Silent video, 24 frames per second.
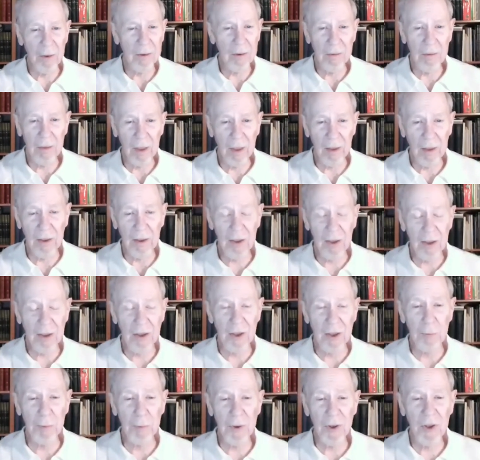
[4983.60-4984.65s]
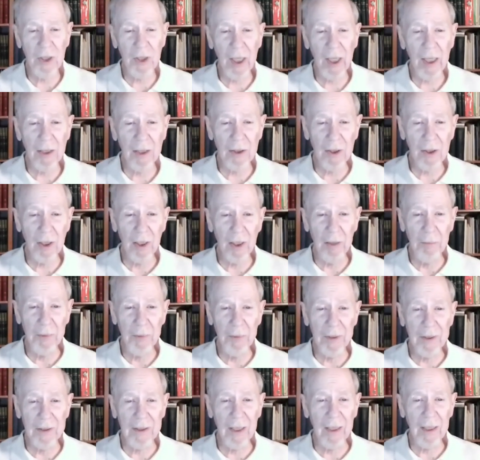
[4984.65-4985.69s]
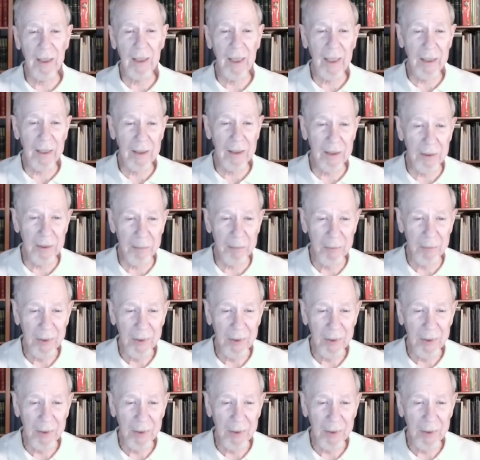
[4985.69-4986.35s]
no, you know, just put stars on them because I liked them.